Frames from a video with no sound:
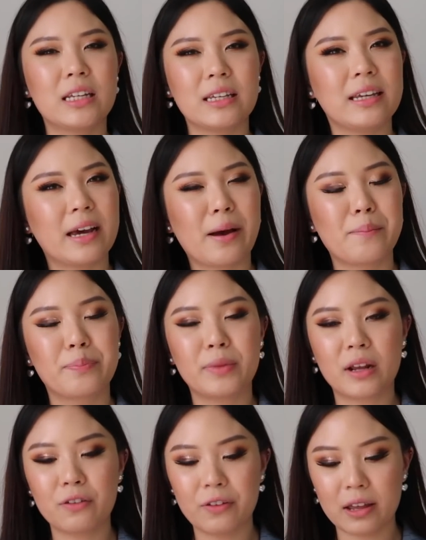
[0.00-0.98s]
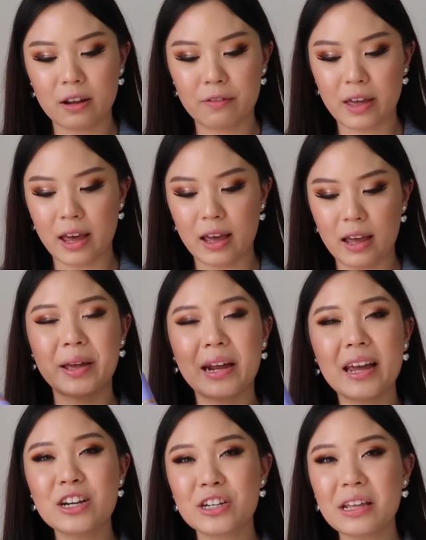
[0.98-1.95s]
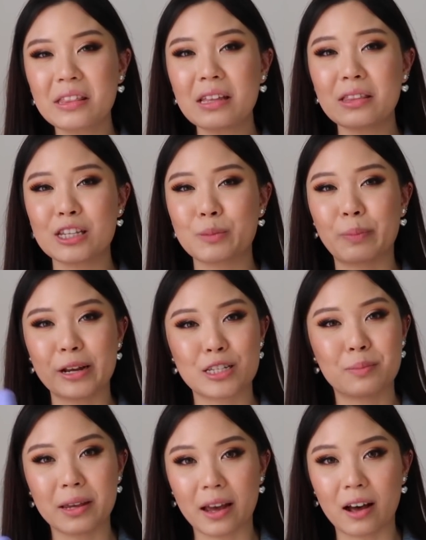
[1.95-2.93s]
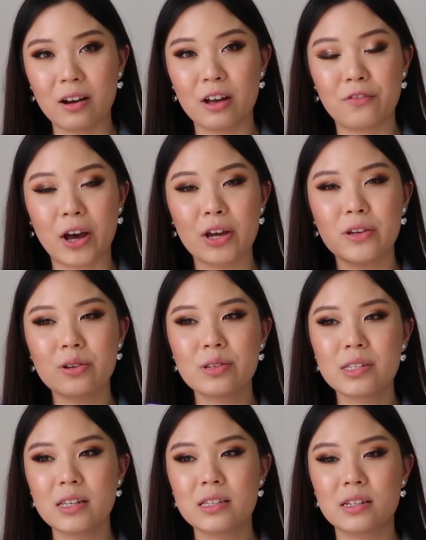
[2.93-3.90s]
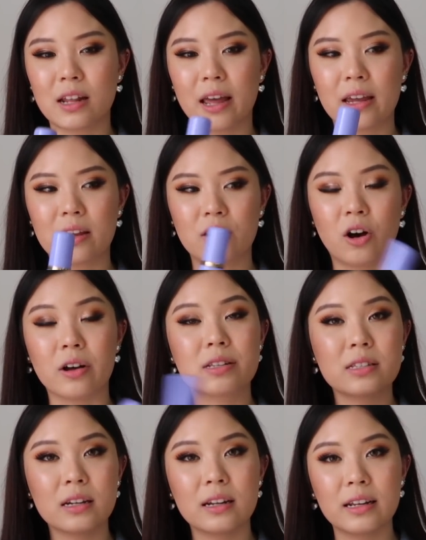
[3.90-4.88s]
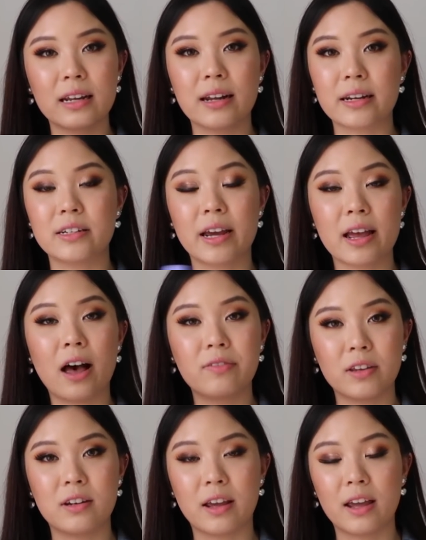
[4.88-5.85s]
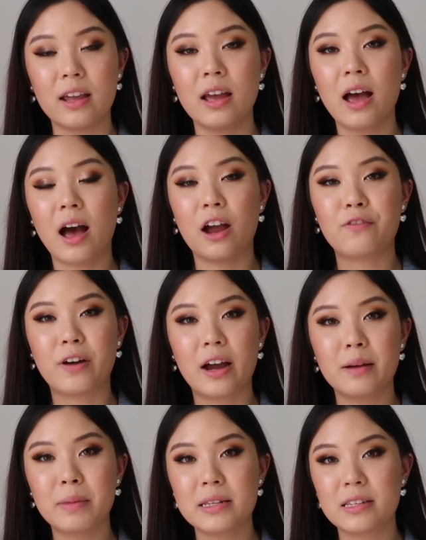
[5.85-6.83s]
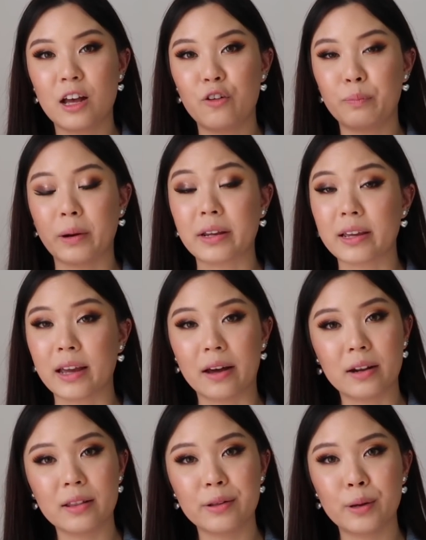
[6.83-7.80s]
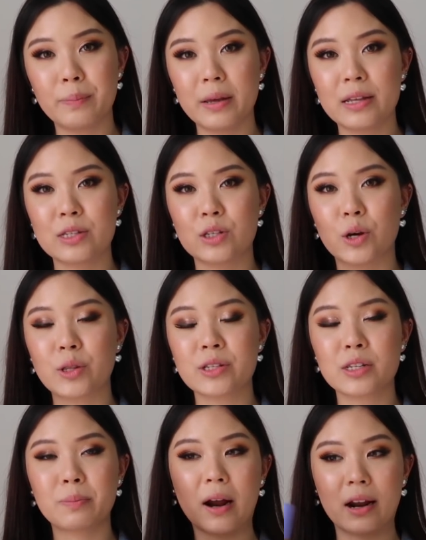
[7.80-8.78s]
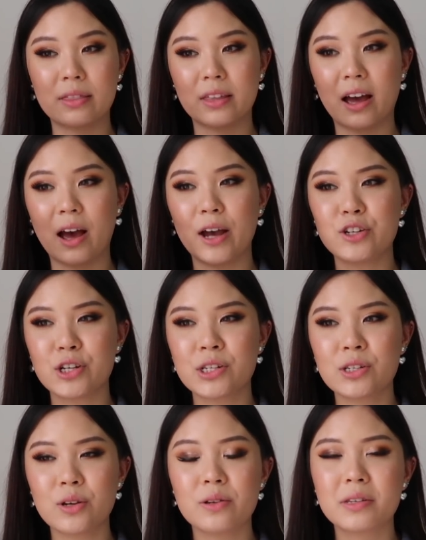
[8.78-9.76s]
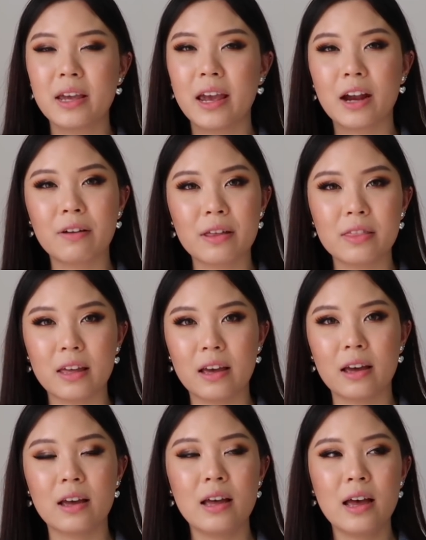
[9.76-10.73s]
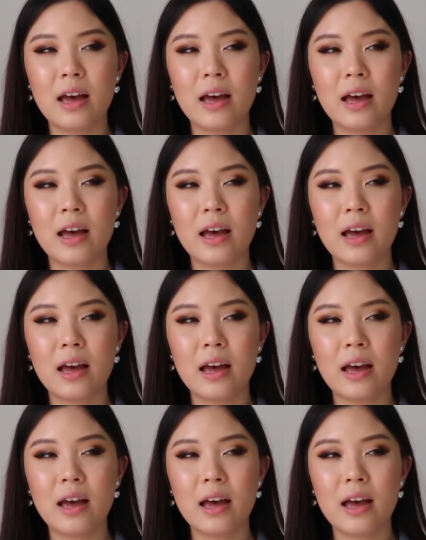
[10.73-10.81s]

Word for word: yeah, not a fan of that. And I actually think this breaks me out. If I use this like constantly, like day after day, I find myself breaking out a little bit. So this is a product that I just use here and there